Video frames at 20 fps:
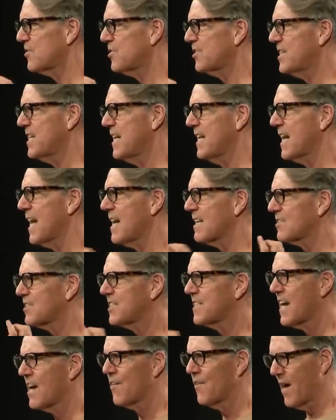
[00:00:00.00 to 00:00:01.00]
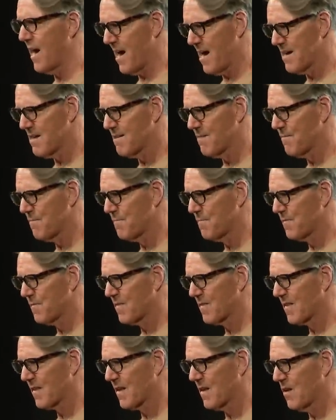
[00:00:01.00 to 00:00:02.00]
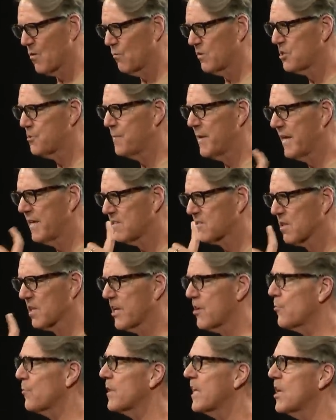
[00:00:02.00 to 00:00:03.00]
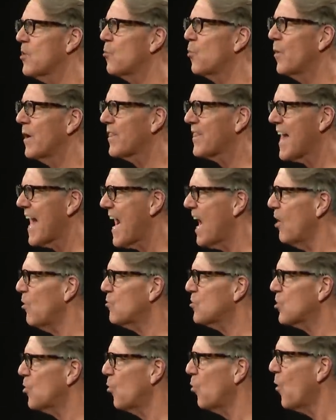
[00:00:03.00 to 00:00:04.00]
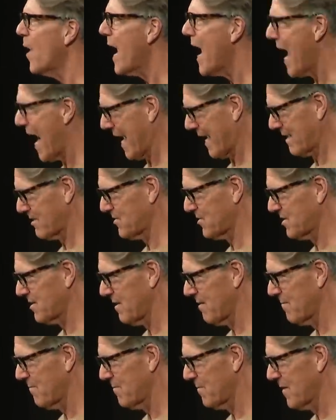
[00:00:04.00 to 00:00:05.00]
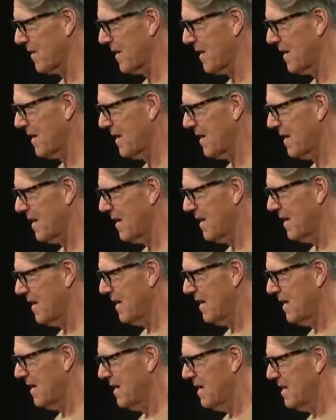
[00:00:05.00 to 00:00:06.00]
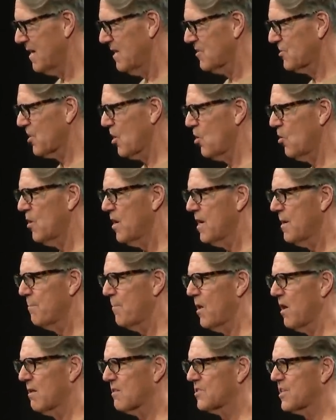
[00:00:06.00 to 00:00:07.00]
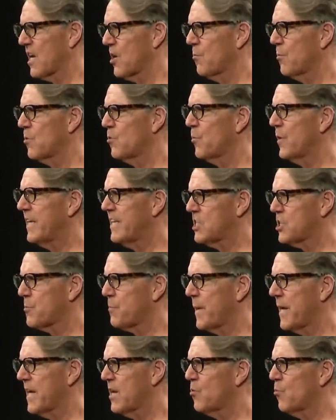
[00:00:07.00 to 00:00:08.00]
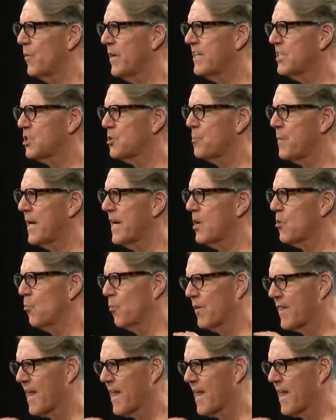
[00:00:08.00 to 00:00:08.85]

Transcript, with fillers: sine cera, which means literally without wax. So Paul is saying when we speak, we speak